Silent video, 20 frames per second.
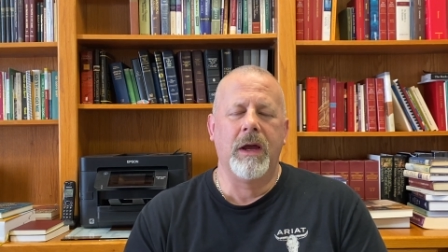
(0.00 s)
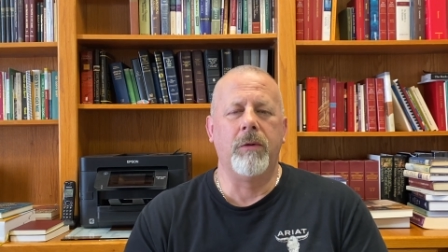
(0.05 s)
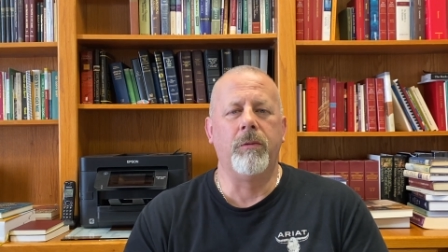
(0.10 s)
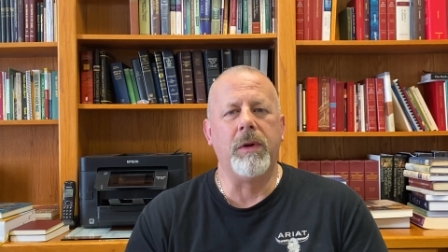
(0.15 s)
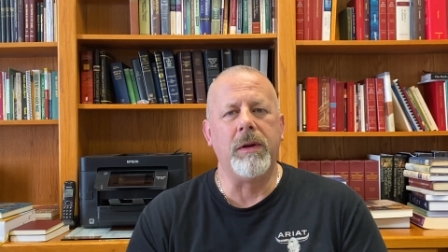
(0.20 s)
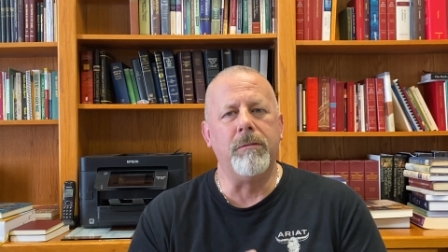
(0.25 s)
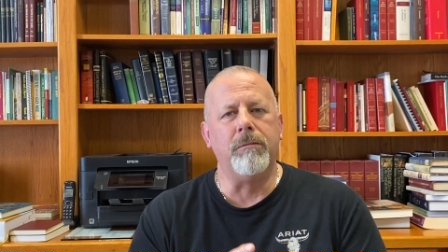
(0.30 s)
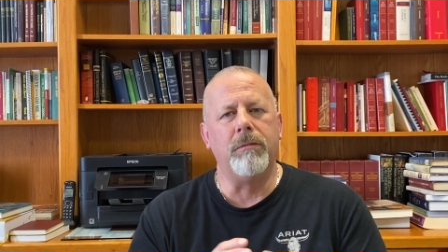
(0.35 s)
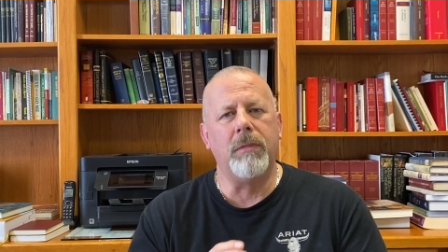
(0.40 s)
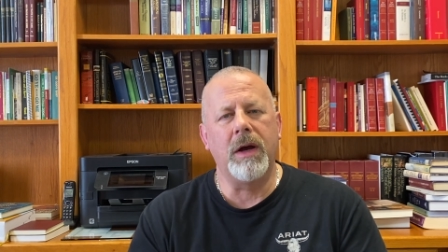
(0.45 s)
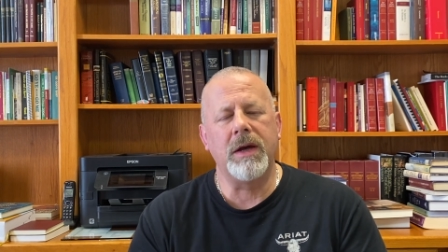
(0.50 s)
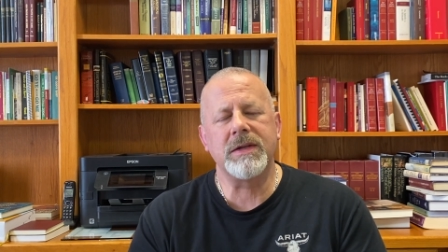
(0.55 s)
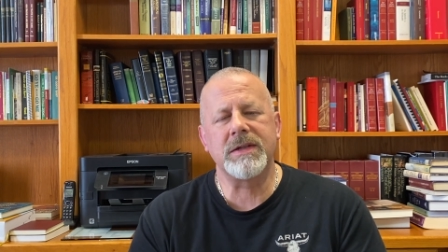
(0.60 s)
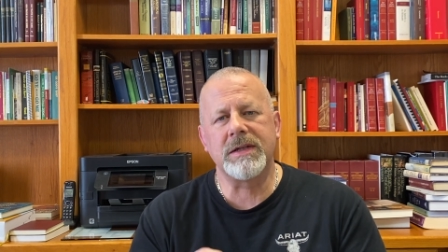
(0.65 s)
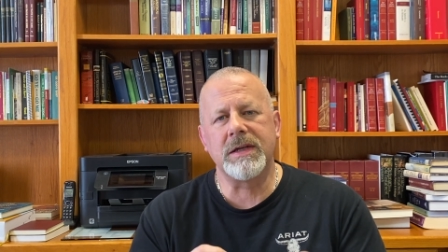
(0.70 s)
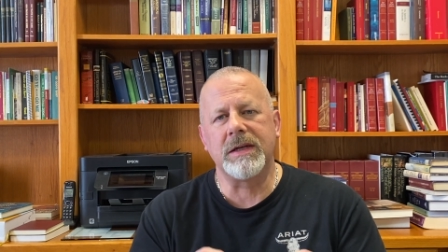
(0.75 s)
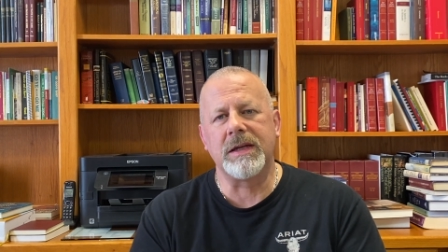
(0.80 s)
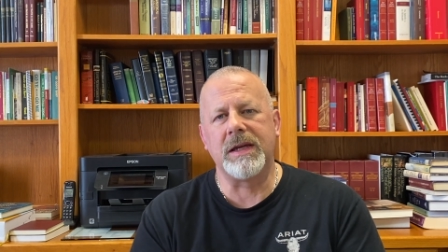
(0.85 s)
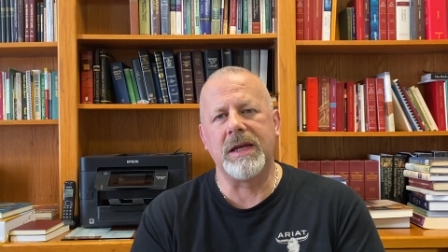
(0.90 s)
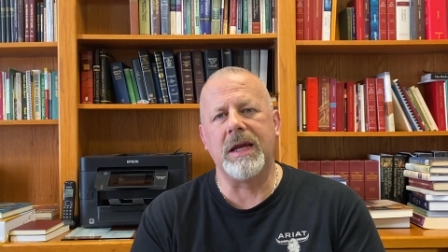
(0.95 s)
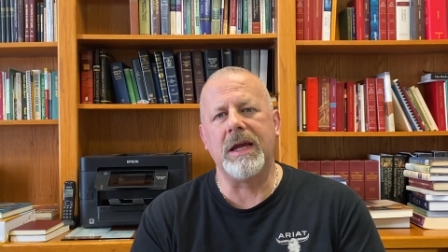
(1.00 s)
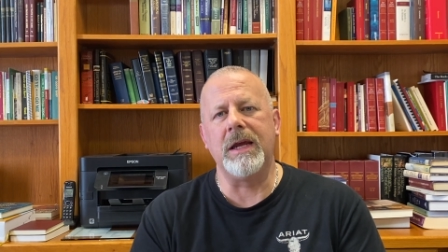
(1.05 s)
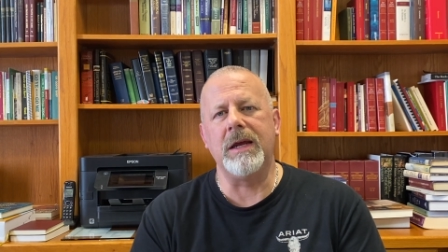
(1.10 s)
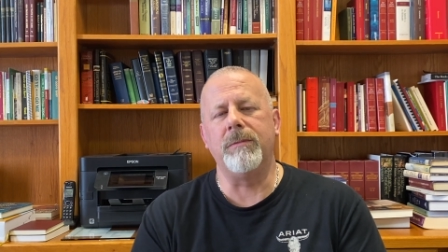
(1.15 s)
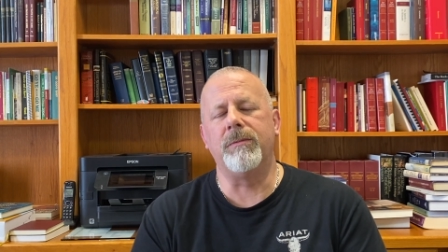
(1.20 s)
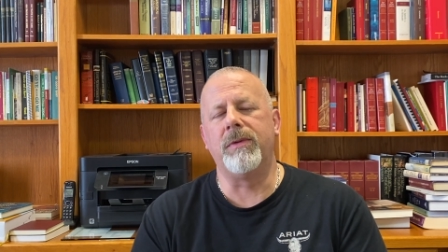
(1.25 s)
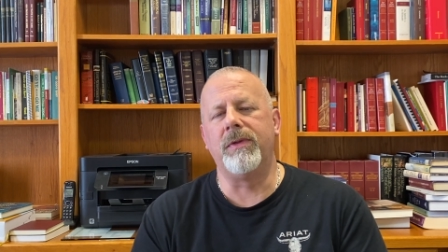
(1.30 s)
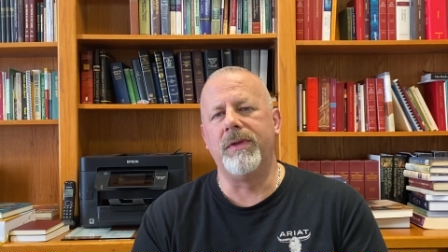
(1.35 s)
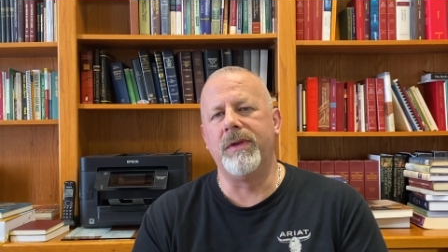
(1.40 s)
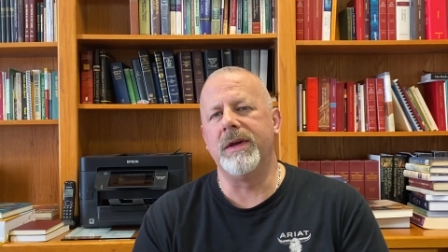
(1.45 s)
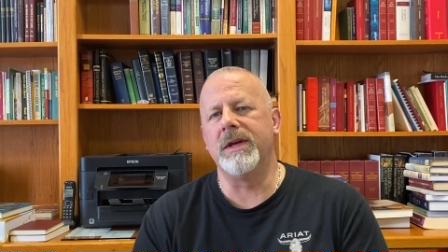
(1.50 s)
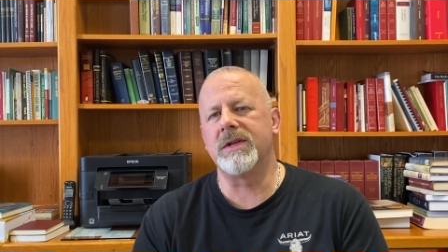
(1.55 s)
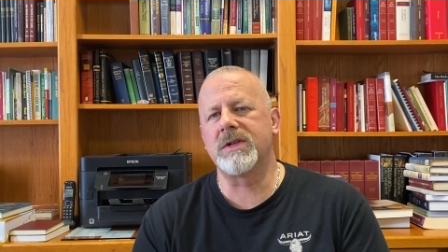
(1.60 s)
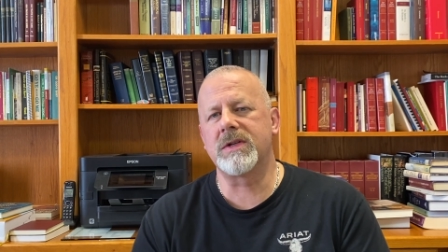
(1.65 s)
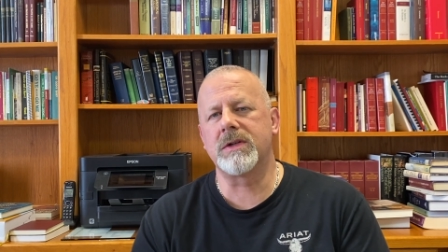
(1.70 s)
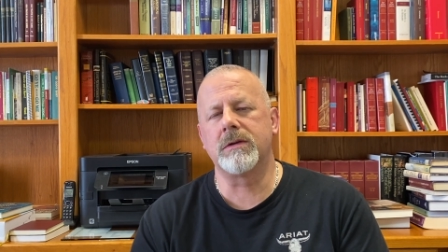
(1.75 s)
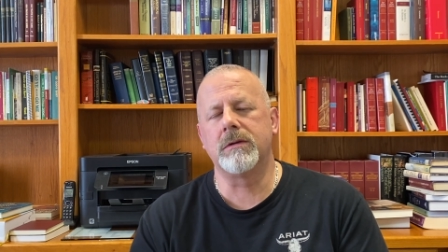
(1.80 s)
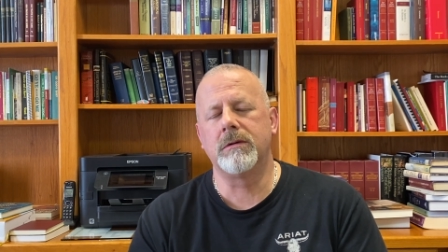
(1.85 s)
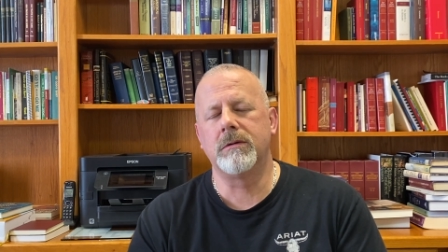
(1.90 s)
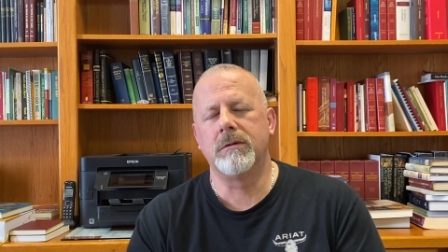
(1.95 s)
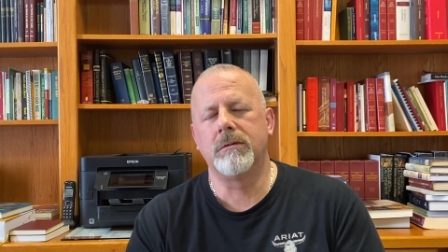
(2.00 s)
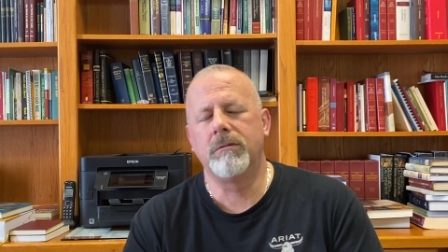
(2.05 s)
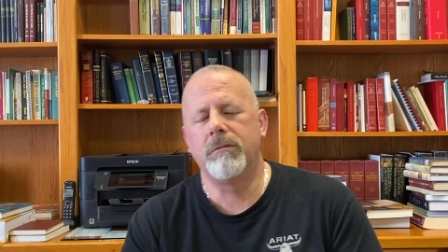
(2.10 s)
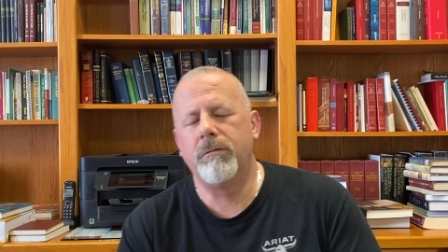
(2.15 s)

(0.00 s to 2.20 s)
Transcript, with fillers: And we must keep this